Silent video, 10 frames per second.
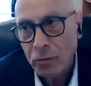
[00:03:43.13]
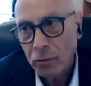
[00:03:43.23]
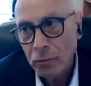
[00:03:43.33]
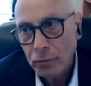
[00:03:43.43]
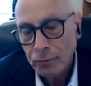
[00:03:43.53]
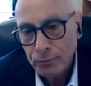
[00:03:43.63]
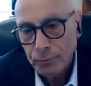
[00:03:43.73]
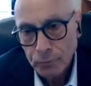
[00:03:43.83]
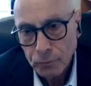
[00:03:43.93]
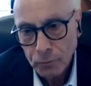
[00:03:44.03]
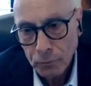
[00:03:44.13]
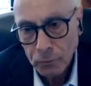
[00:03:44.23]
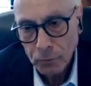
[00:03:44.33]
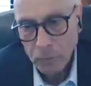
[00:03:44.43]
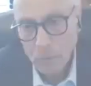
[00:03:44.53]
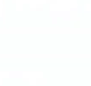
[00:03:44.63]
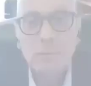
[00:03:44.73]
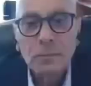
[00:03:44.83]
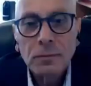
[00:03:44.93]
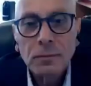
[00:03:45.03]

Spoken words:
[no speech]